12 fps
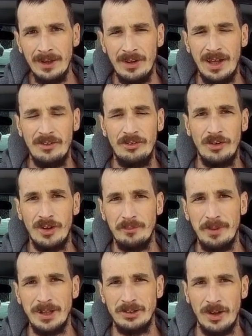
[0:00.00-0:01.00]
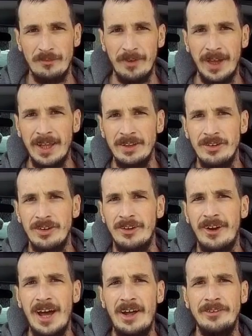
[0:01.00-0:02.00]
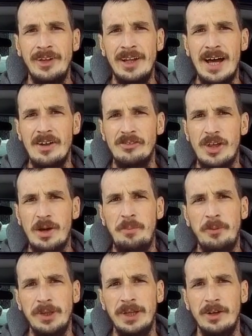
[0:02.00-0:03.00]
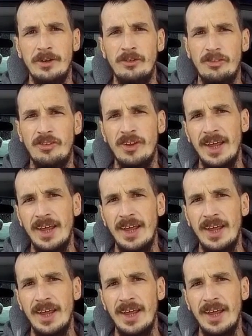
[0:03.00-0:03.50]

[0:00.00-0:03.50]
has sort of been driven into the ground the last couple of years.